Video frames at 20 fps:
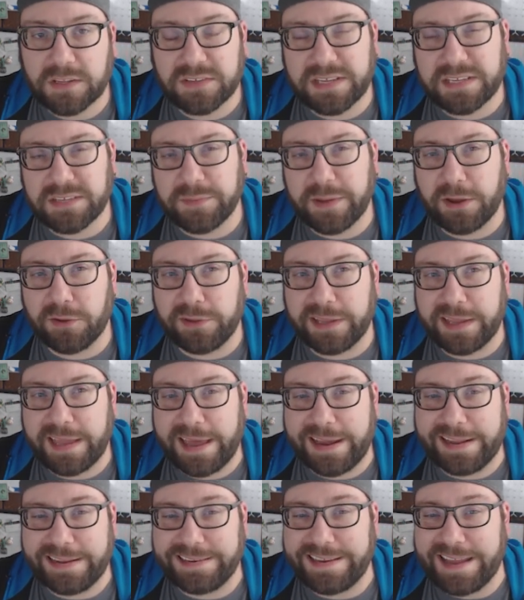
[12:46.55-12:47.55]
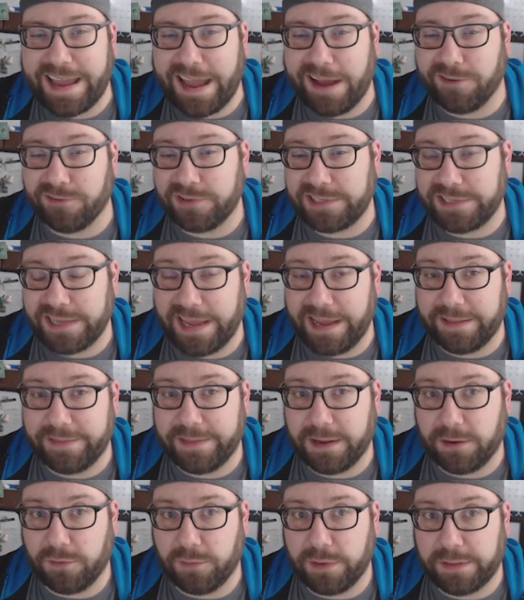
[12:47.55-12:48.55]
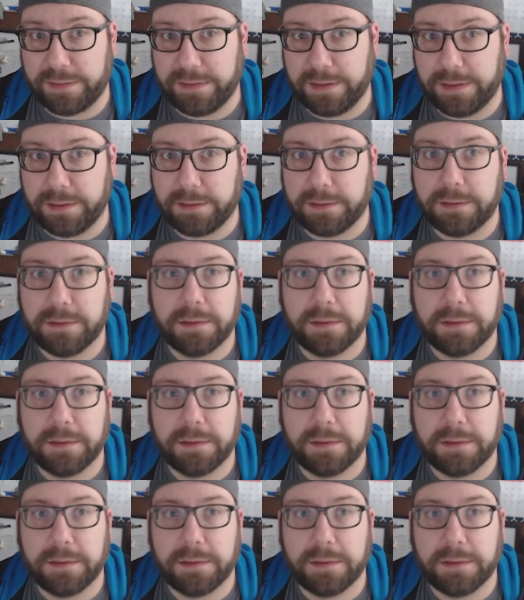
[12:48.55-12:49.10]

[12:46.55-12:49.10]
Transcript: That's my only kind of downside there with it.